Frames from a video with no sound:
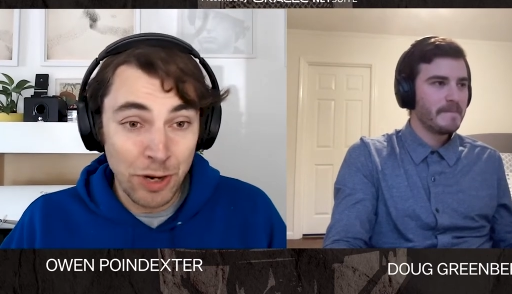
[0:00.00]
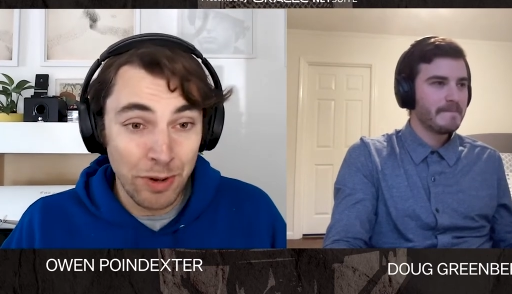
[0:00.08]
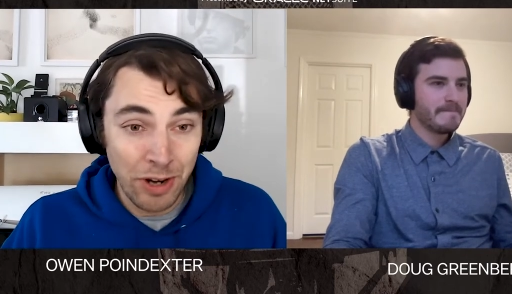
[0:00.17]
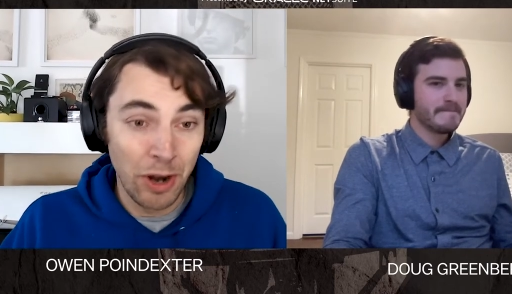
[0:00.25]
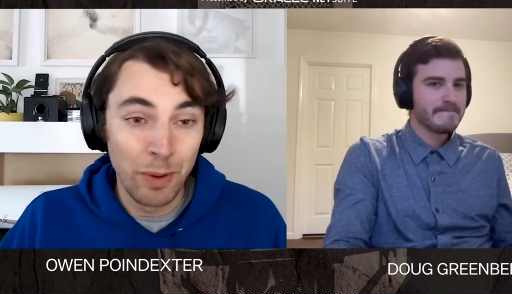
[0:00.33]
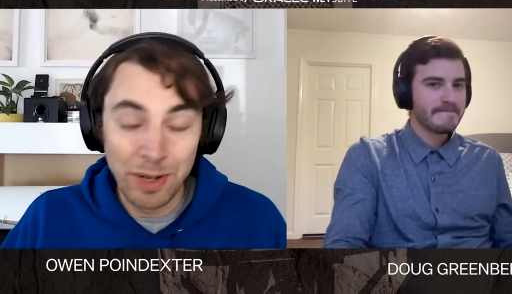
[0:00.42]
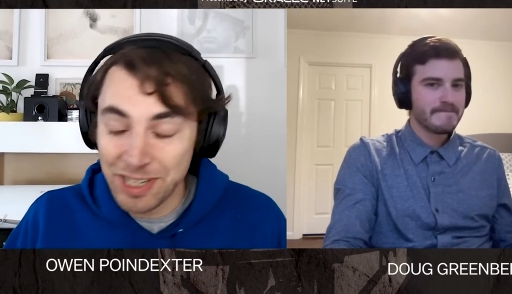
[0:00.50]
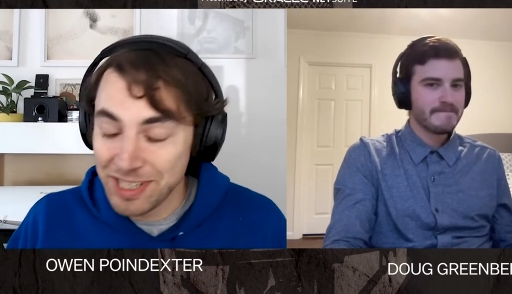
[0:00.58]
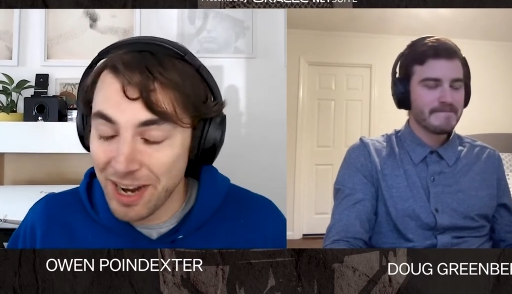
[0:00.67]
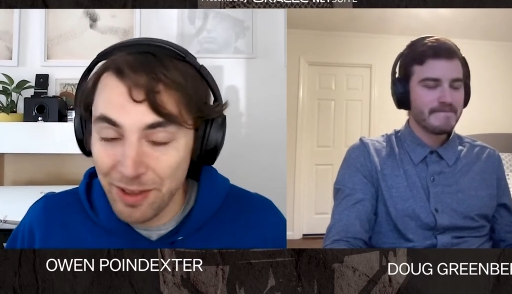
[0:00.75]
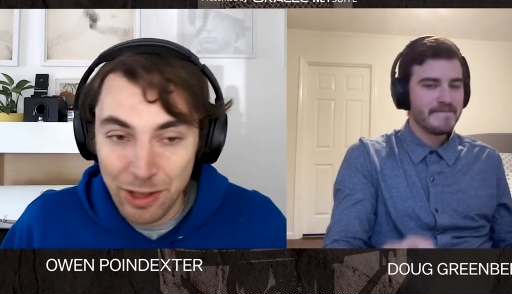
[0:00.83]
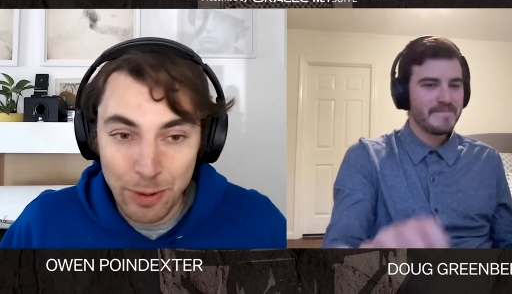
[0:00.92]
Speaker 1: know, which is
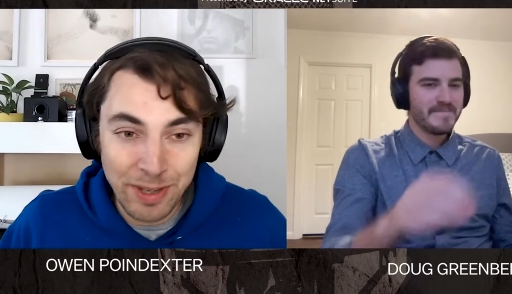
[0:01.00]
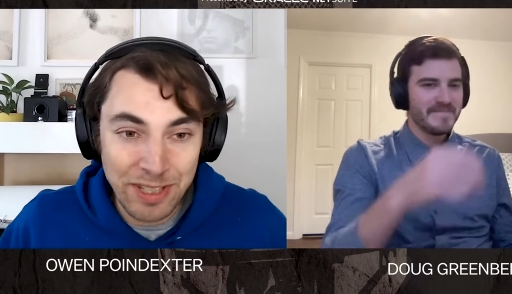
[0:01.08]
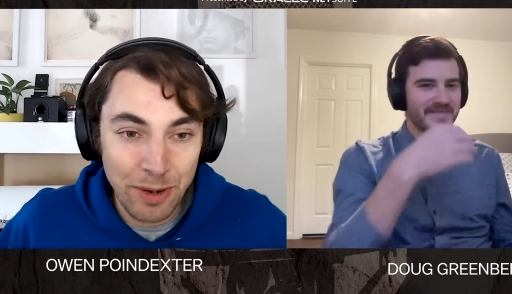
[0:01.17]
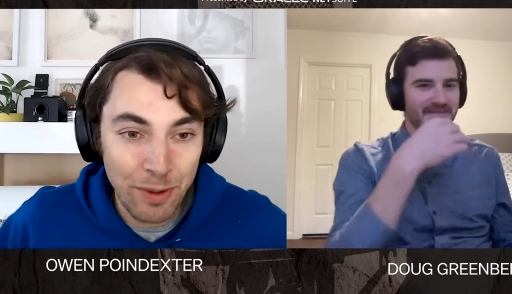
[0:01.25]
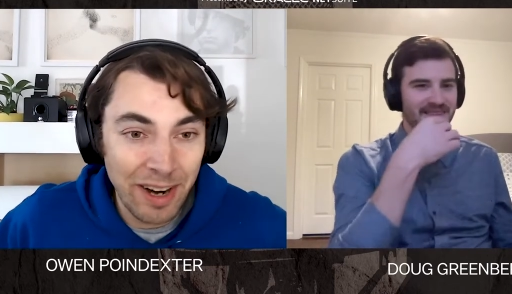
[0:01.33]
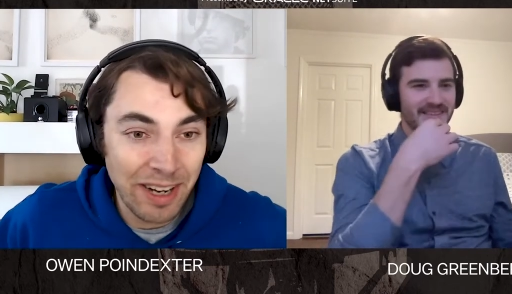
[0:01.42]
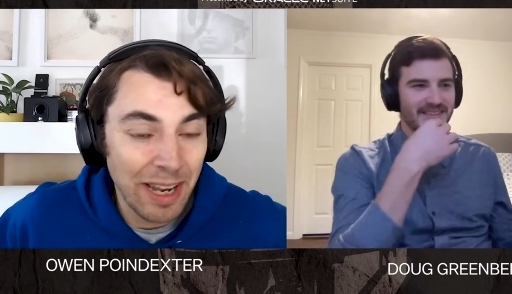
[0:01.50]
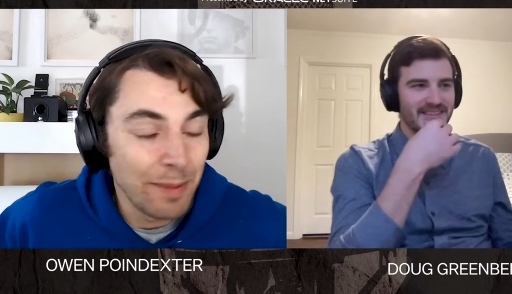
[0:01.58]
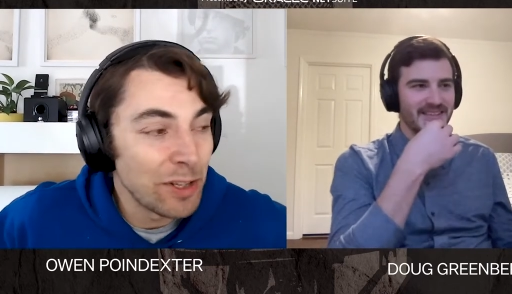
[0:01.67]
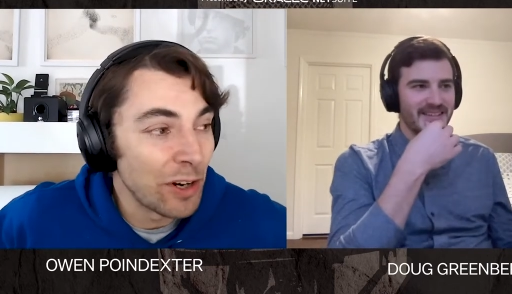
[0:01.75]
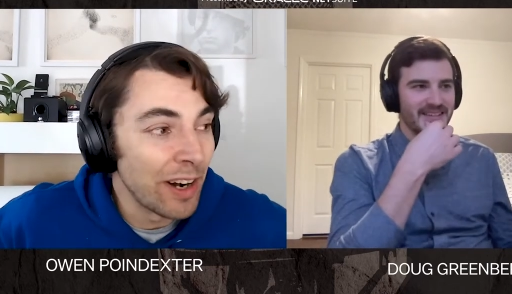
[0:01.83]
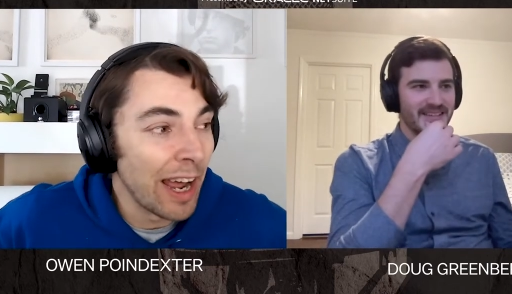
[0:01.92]
how the U.S. Iran game
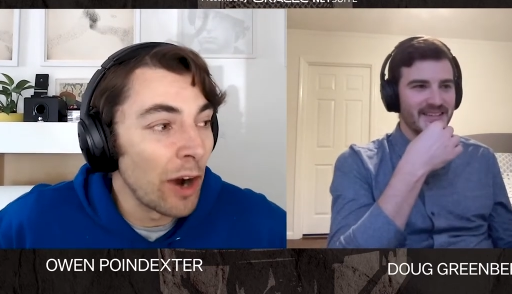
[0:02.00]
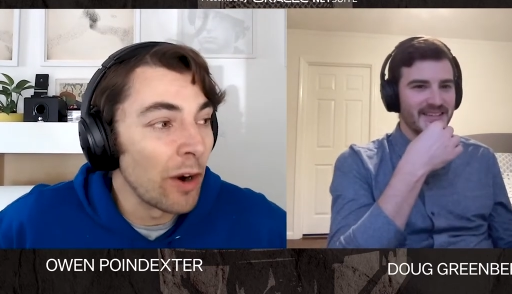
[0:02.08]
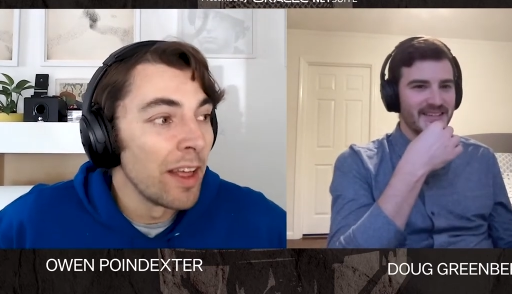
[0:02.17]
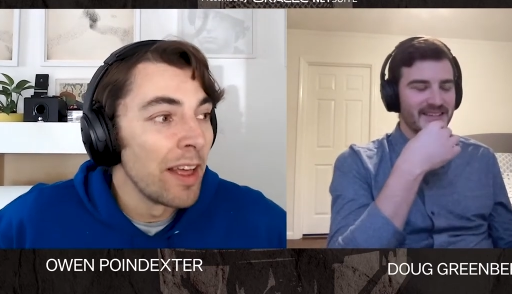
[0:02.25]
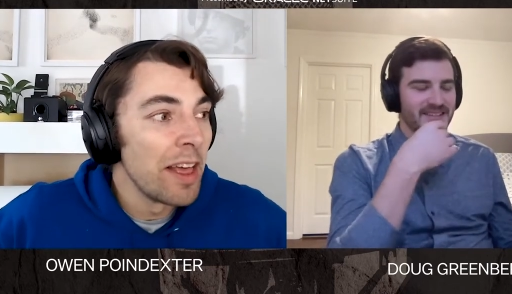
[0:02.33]
turned out.